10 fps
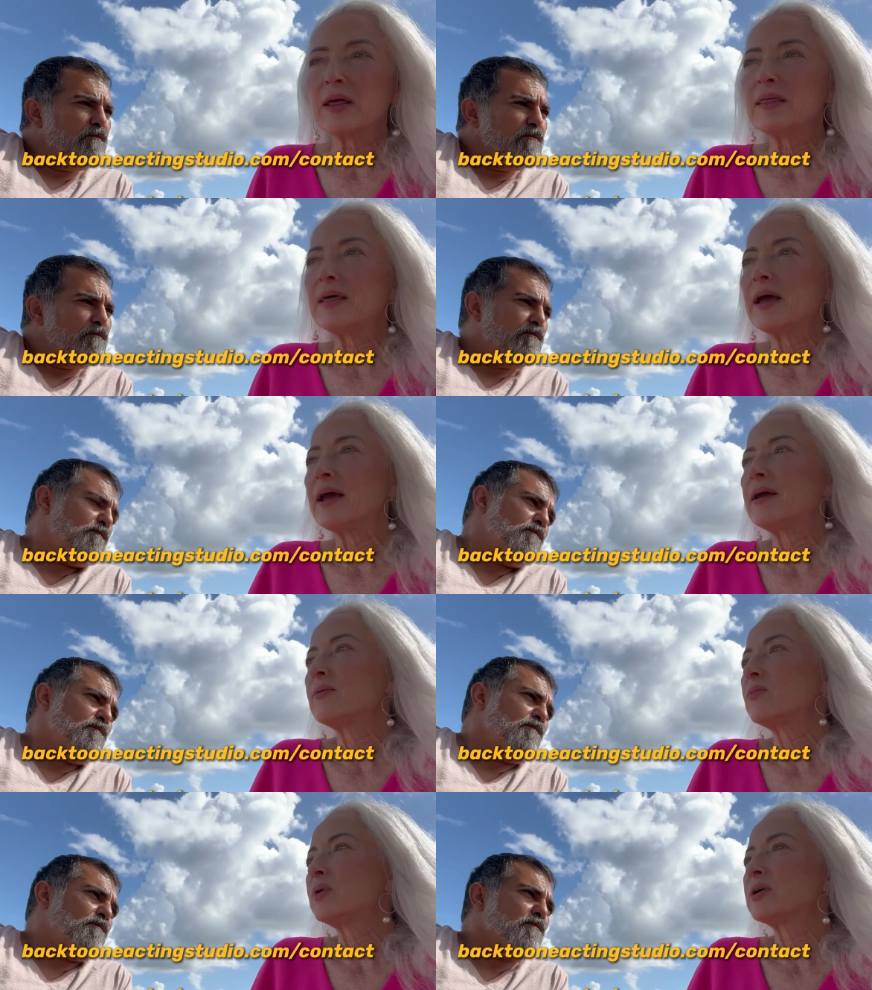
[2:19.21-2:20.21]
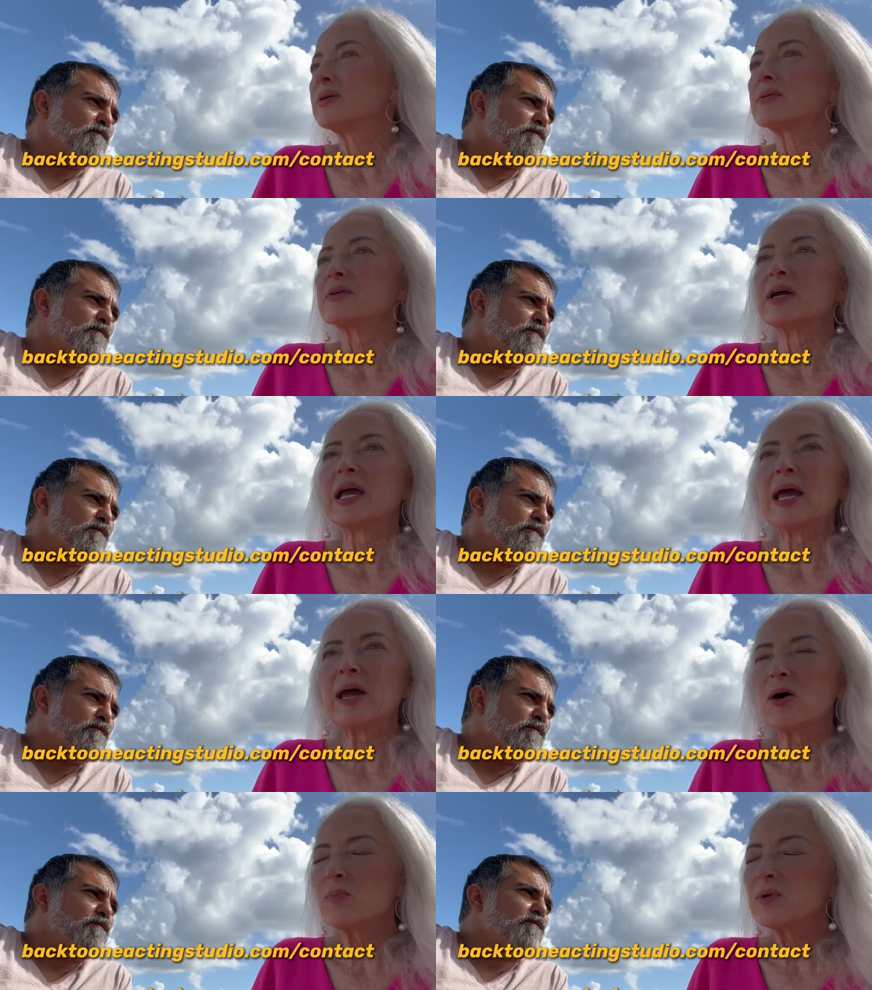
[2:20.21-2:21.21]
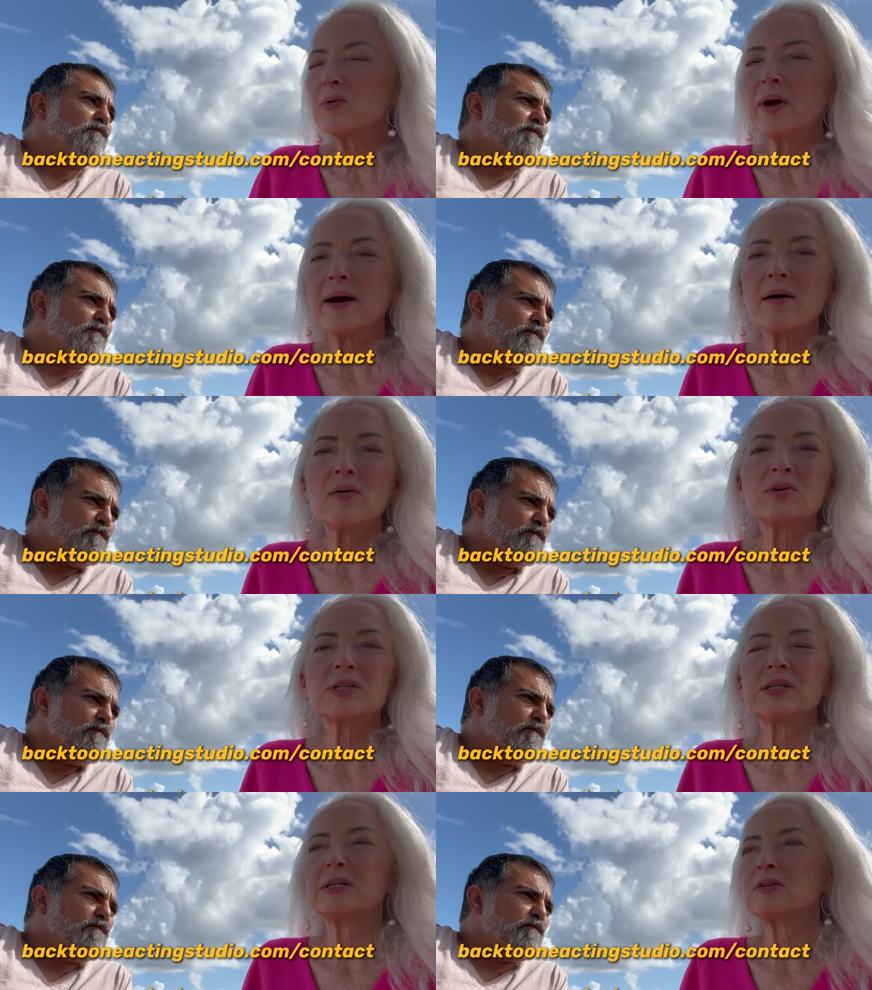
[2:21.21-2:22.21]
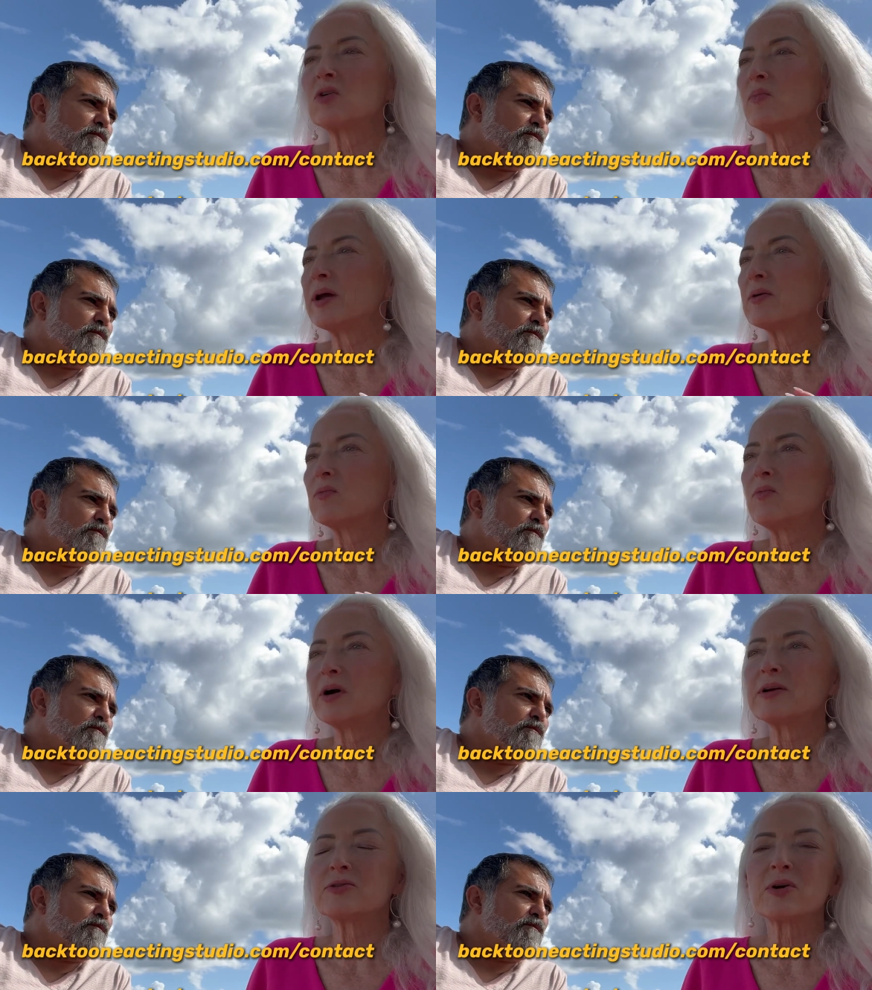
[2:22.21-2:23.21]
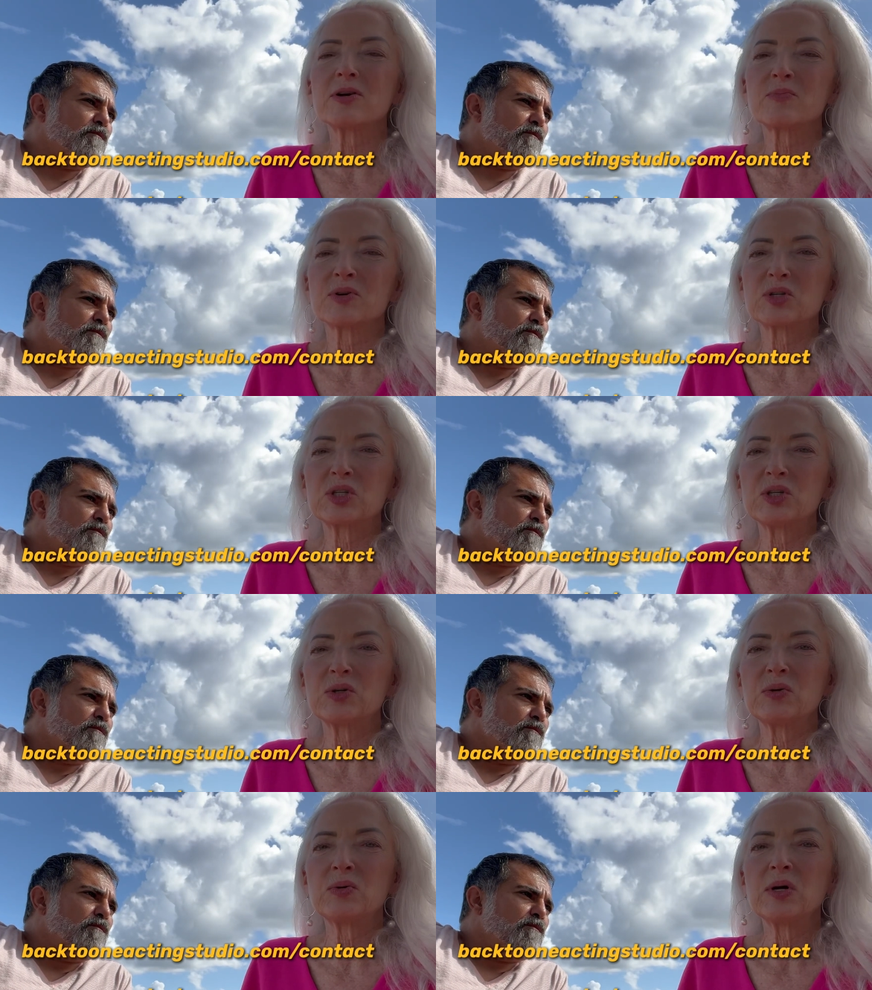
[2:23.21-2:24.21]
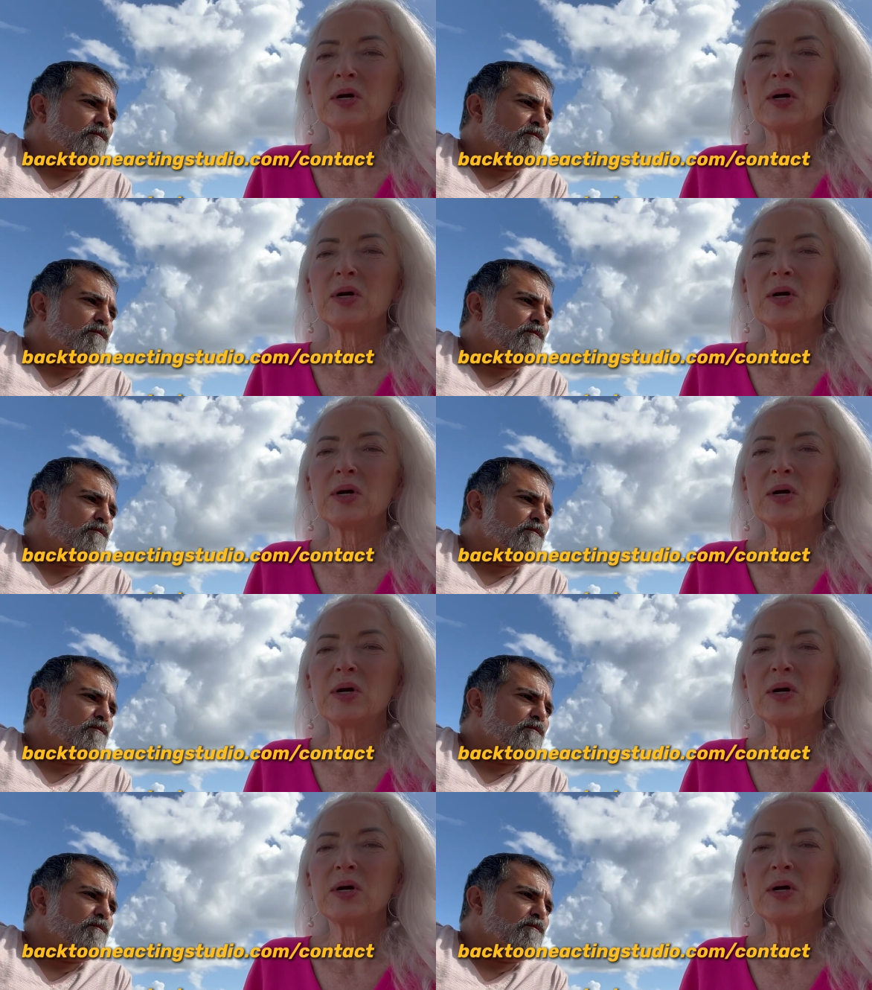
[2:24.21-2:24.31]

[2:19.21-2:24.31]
Speaker 1: They will help you out. No matter what you're trying to pursue,